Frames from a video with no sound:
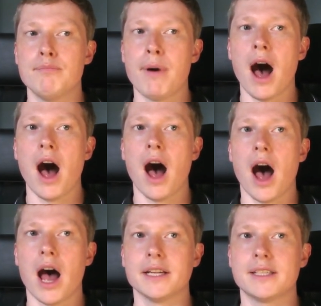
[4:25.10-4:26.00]

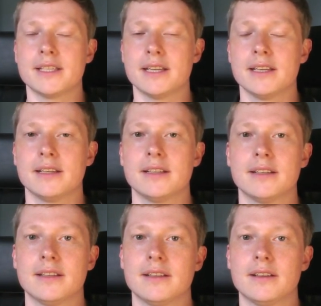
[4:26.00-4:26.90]
Bart.
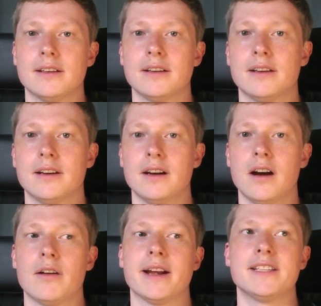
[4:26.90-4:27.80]

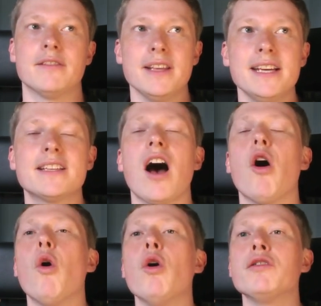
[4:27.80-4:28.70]
All right, so these are
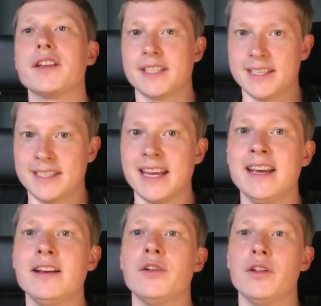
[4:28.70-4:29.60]
all the
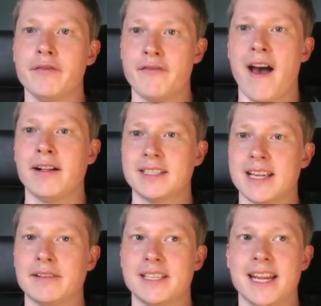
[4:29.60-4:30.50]
single vowel
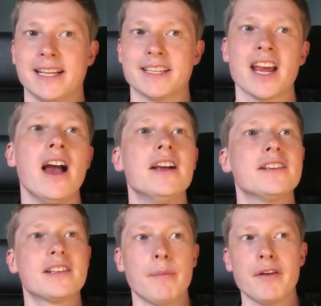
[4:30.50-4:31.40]
sounds in English.
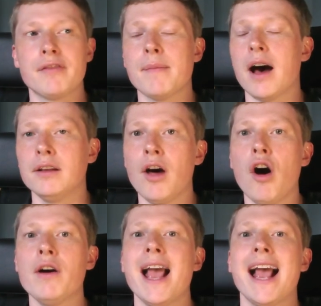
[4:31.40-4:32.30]
Some of them are
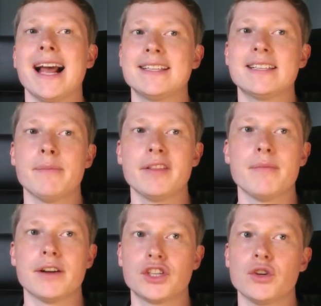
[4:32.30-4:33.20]
long and some of
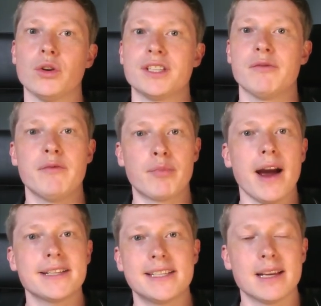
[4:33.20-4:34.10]
them are short. So we've
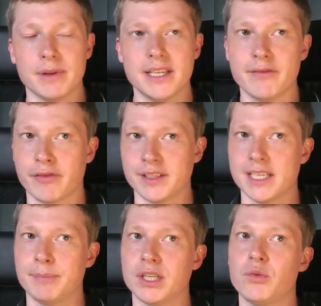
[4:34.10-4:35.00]
practiced some of the
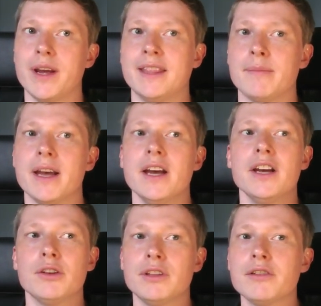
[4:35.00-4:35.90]
differences between them.
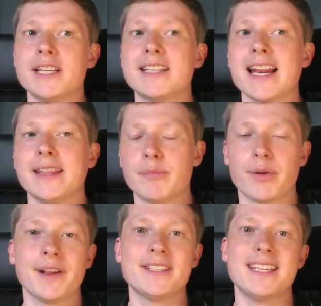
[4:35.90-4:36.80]
You'll notice that in the
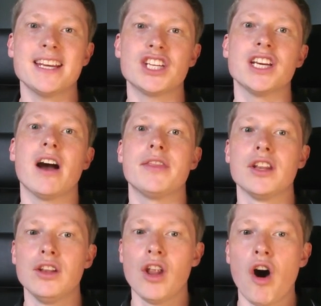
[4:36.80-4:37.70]
pronunciation guide, the
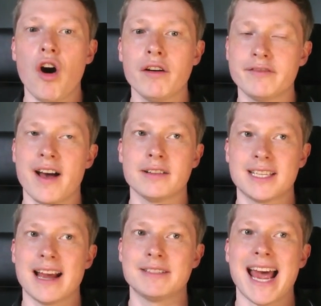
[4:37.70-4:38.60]
long vowel
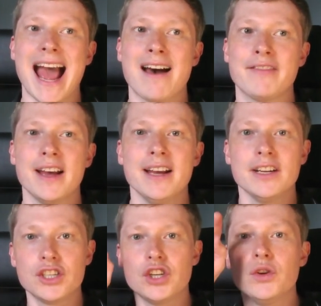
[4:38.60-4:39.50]
sounds have
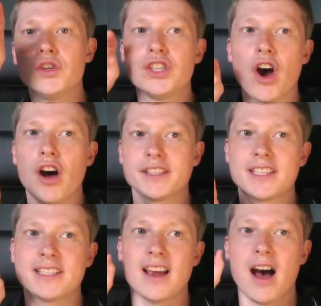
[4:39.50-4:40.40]
2
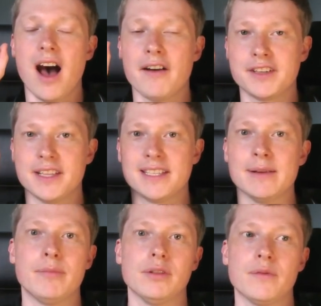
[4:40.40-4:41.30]
dots after the
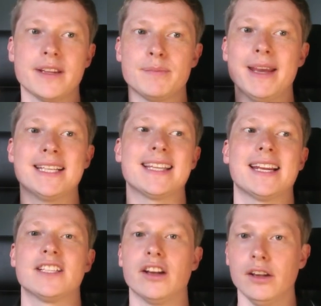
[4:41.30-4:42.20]
symbol. This means that
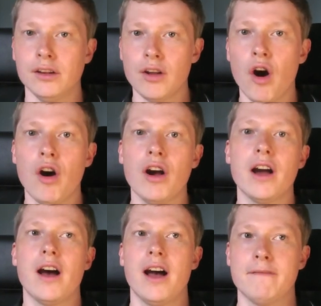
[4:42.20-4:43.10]
it's a
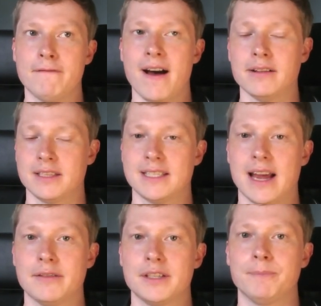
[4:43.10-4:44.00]
longer vowel
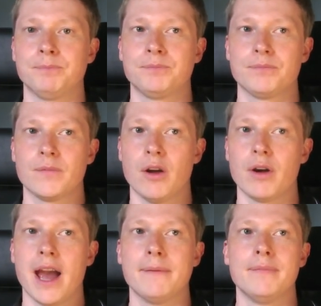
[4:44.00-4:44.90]
sound.
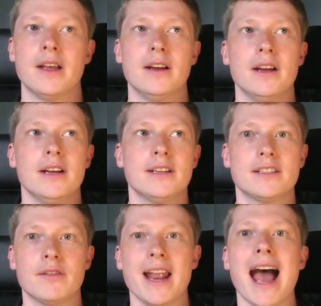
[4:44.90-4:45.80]
Okay,
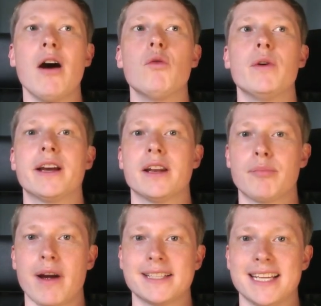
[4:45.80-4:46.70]
so now we're going to
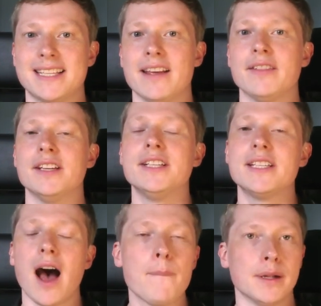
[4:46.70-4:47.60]
practice the
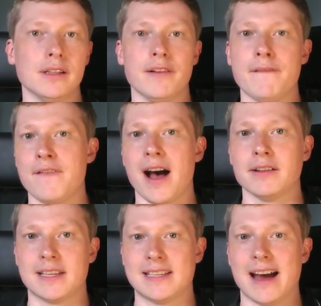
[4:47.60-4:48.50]
double
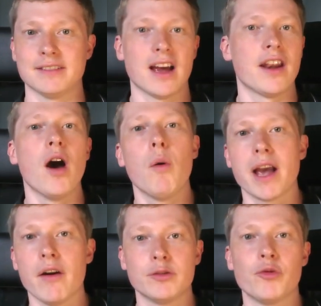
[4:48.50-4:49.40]
vowel sounds. I know
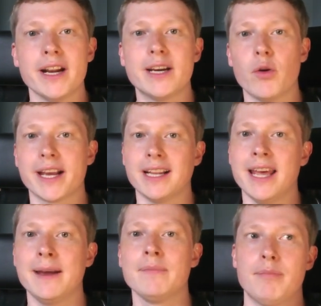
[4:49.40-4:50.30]
we're going really
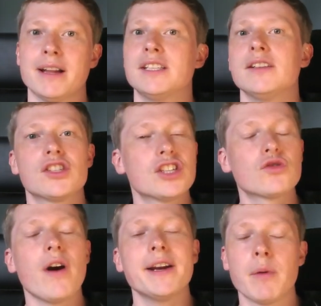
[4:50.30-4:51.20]
quickly, but just
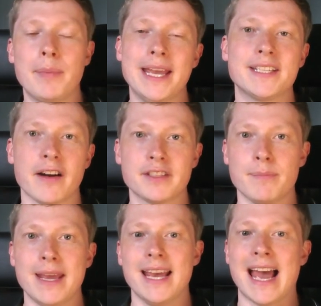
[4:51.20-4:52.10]
try to repeat after
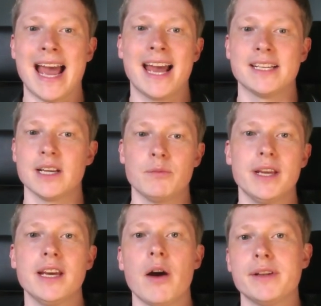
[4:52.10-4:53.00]
me and
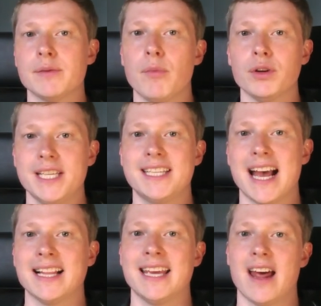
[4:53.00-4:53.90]
we can go into more
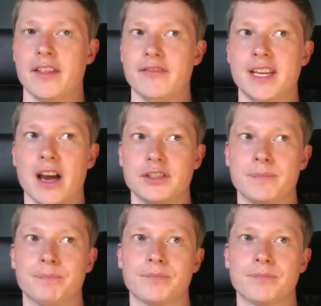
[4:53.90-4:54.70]
detail in other videos.